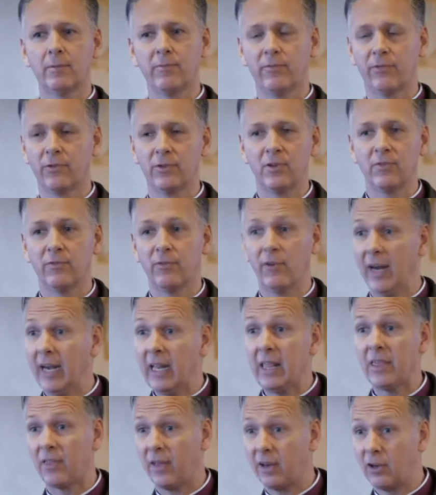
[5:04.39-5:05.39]
them for, for
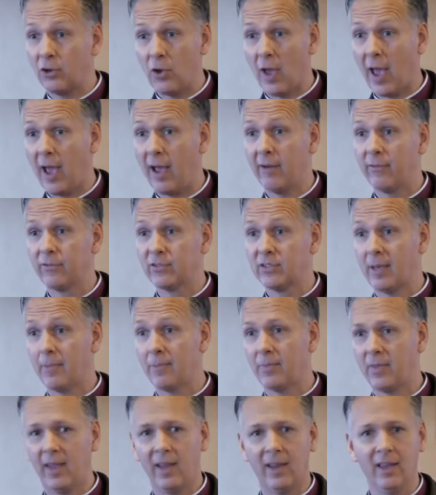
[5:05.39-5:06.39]
anything, do you have
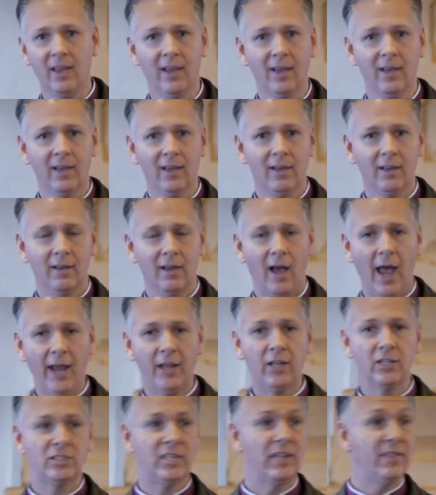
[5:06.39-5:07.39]
something? I
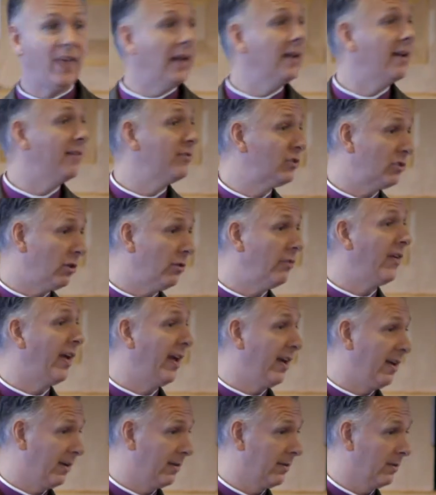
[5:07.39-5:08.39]
could see they love
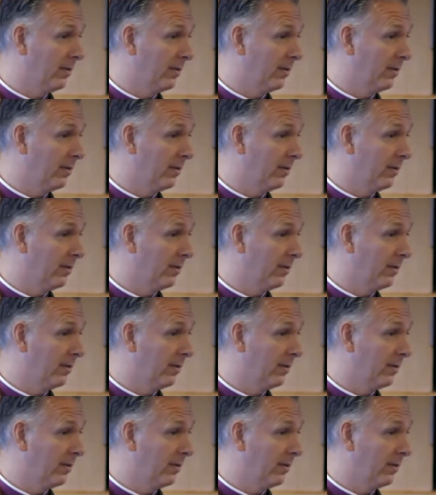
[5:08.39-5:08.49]
serving.